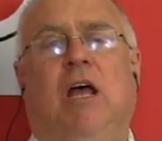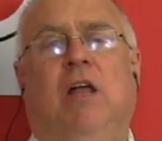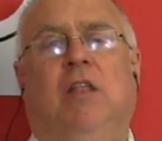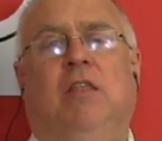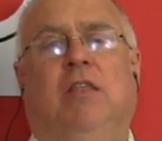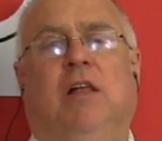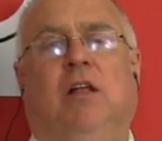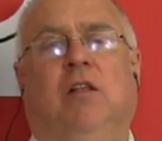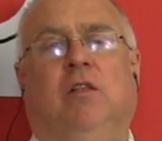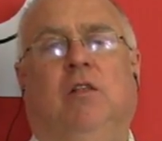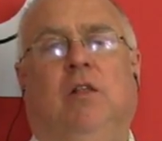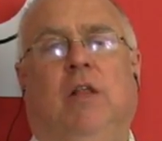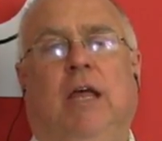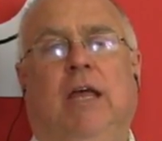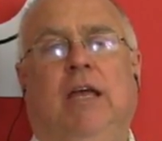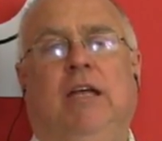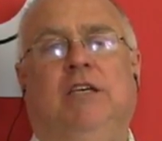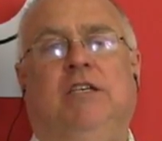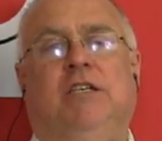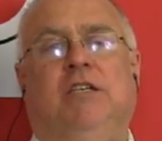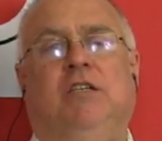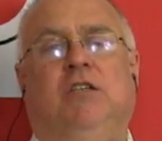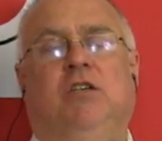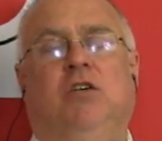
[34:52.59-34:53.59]
the
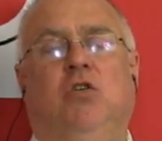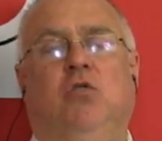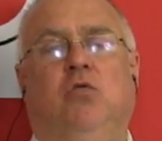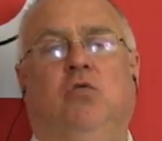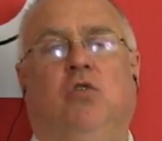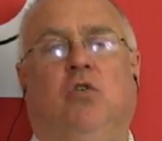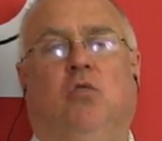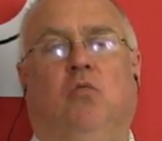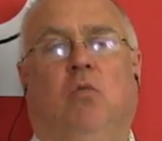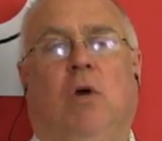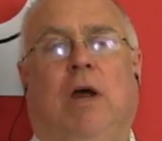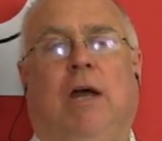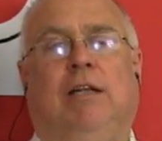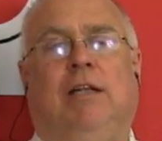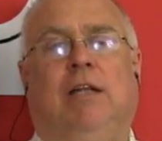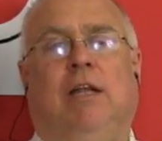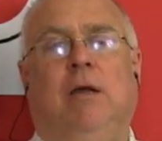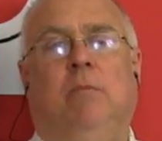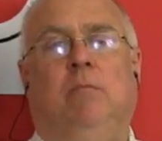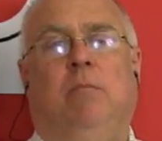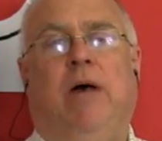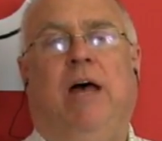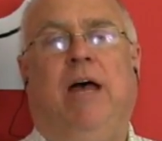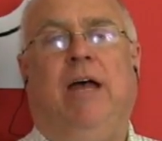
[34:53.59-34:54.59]
links to directly
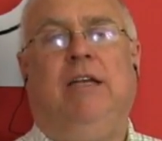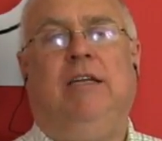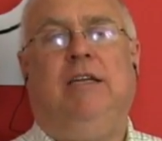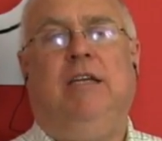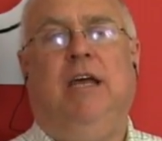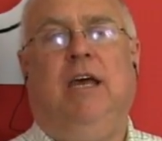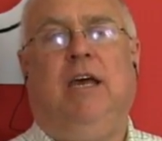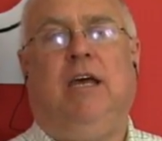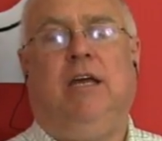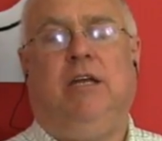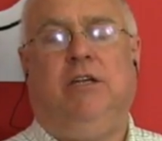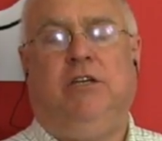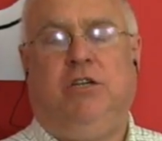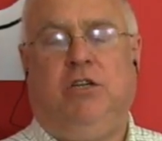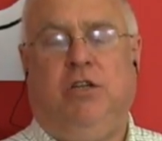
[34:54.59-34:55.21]
buy tickets